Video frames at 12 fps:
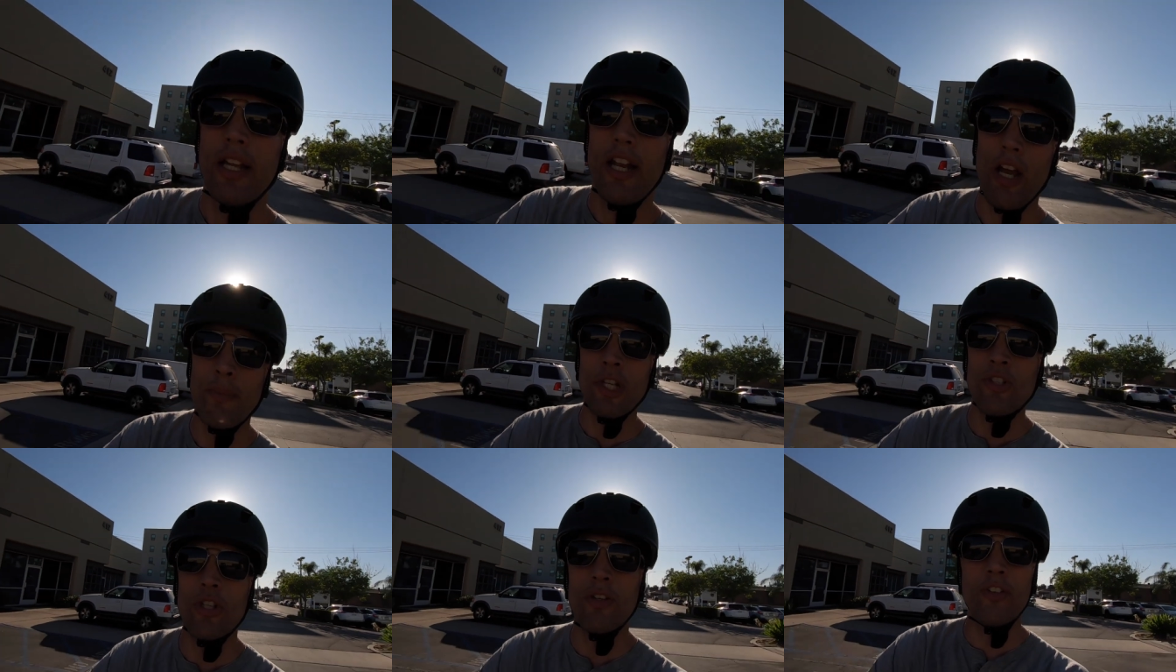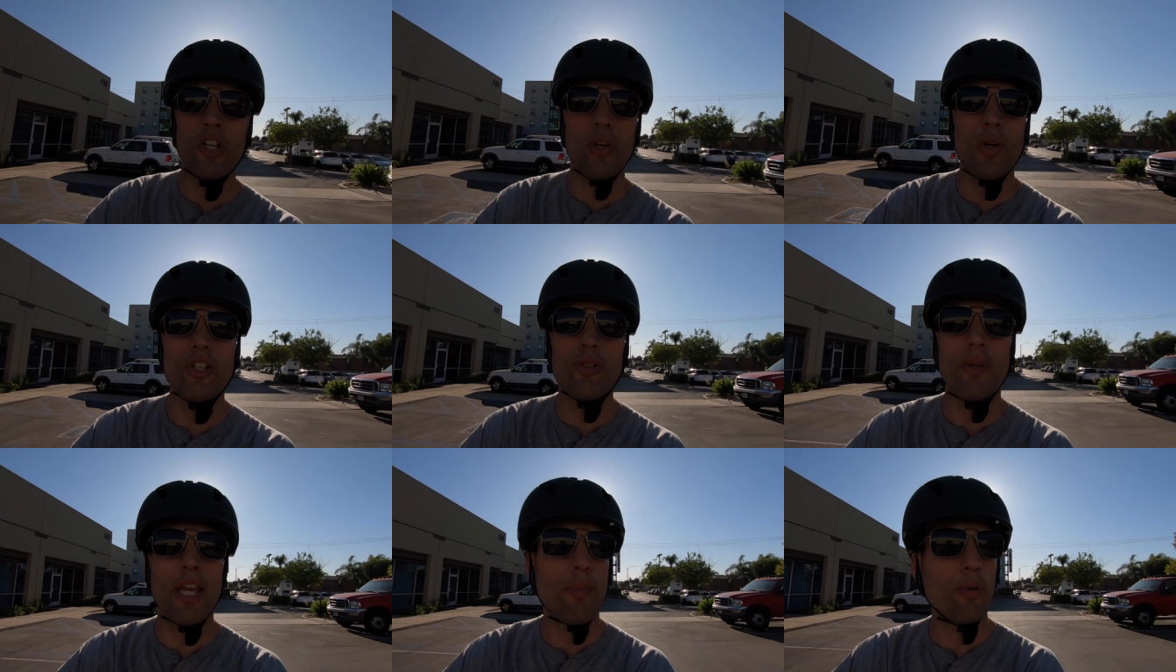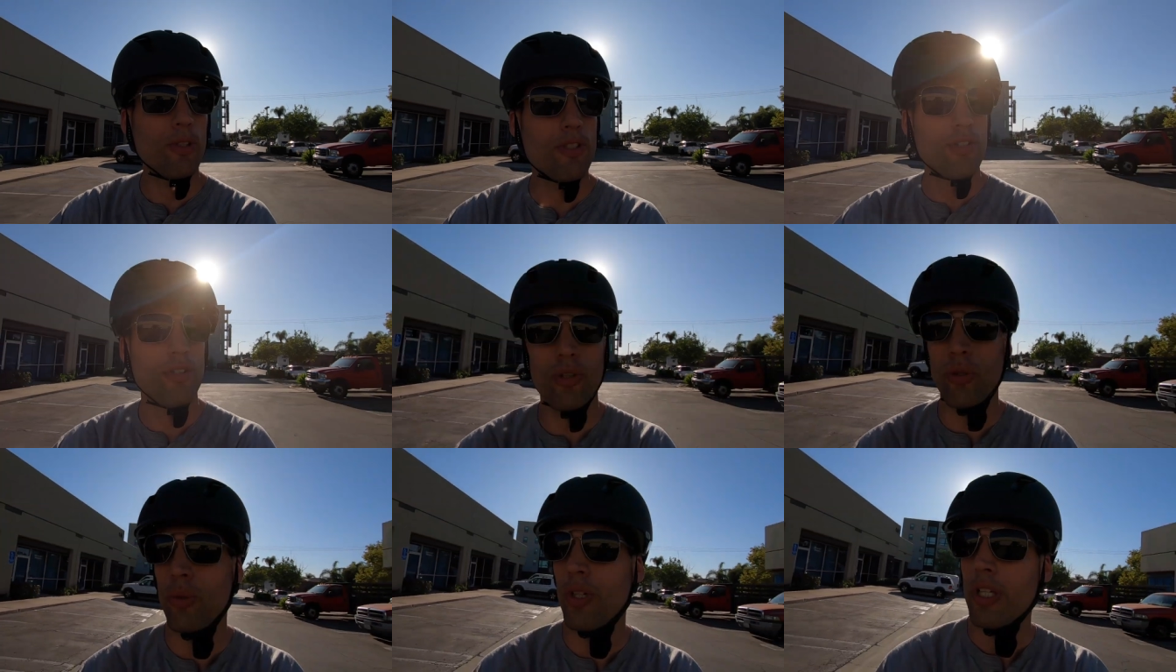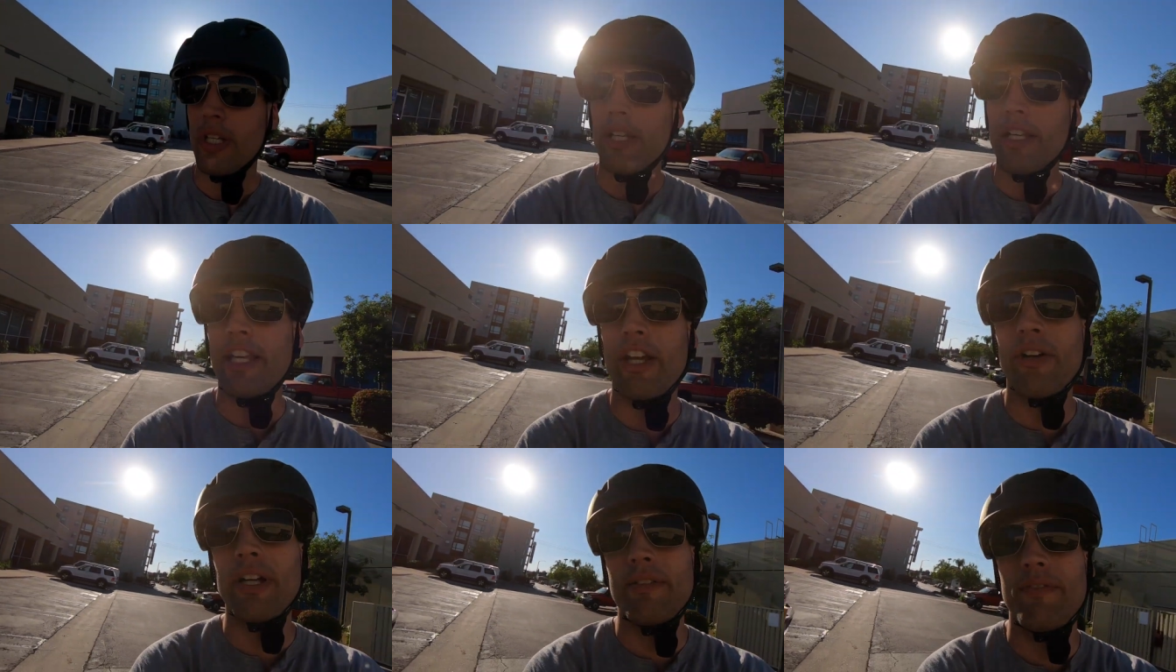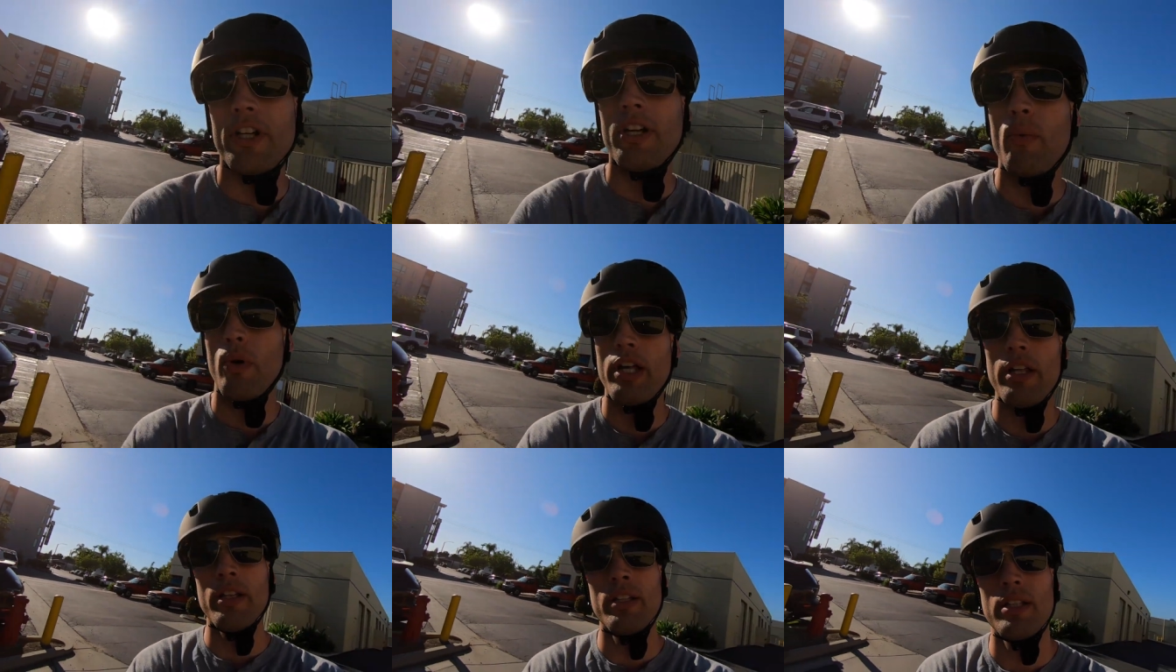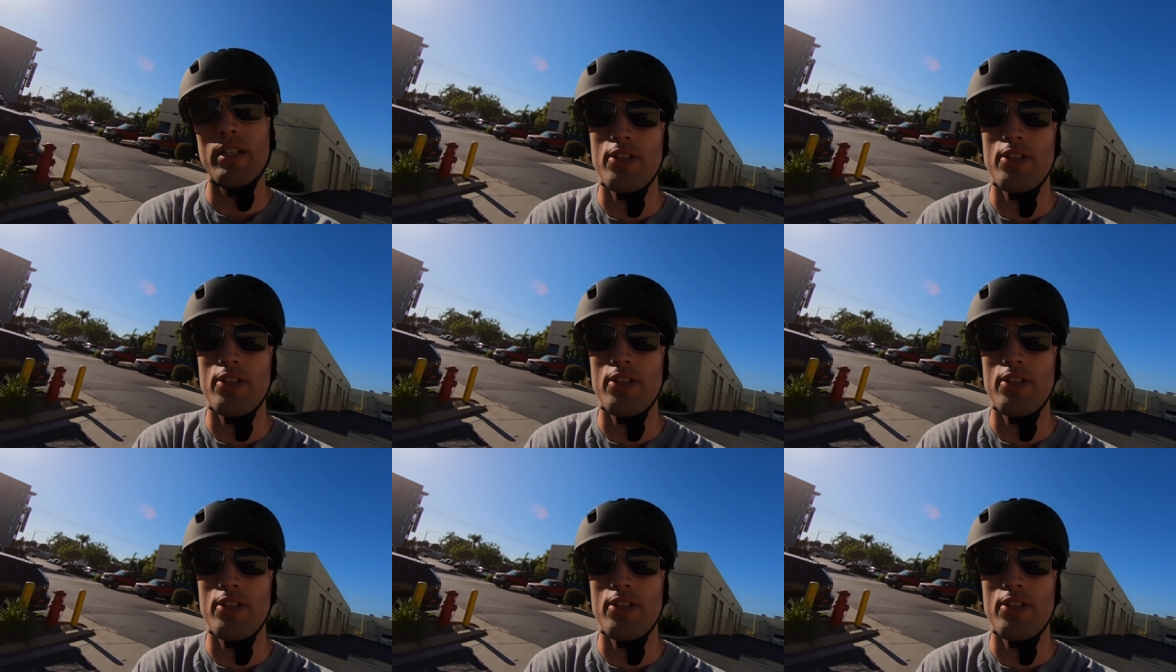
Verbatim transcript: Now, I'm not sure if you're going to be able to hear it very well.